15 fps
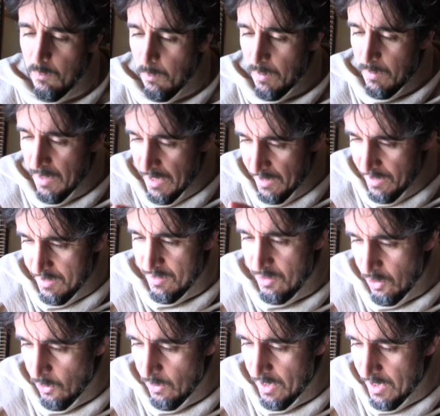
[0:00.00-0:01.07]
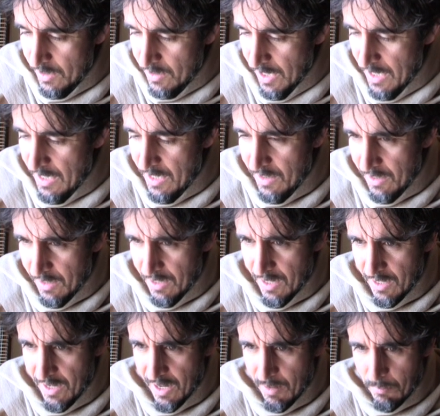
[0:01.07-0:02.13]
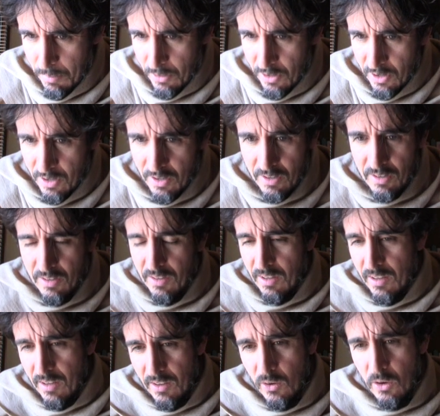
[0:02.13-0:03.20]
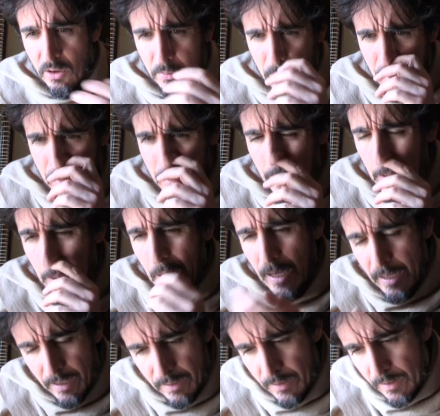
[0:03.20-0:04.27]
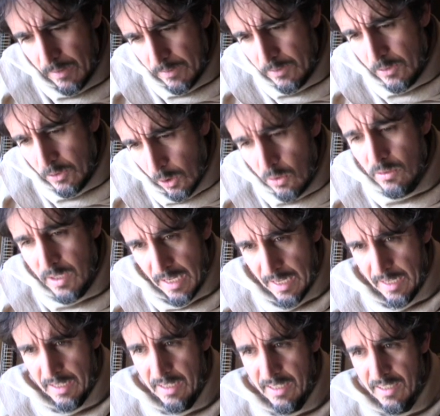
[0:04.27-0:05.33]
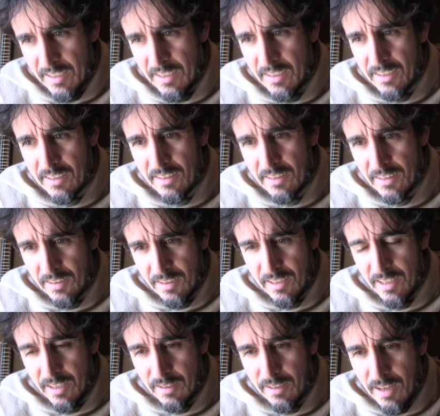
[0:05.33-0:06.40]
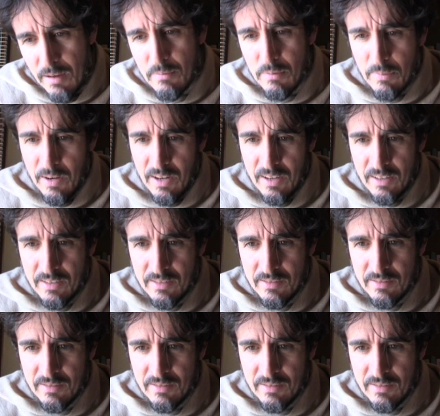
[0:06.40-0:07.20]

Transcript: But in taking the Kit Kat bar, automatically I don't take the gummy bear.